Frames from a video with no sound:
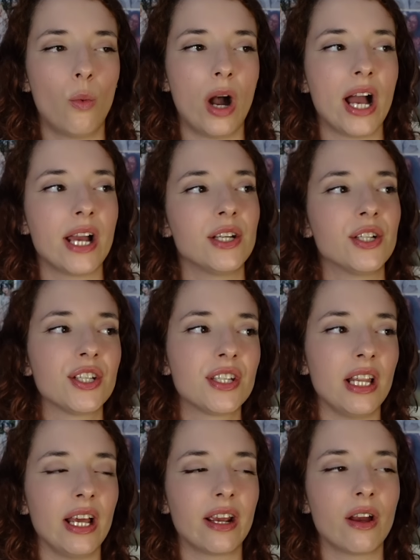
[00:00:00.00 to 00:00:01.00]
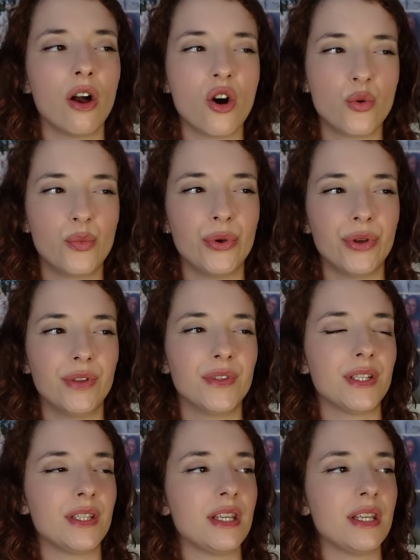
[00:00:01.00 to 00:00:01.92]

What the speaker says: I just like opened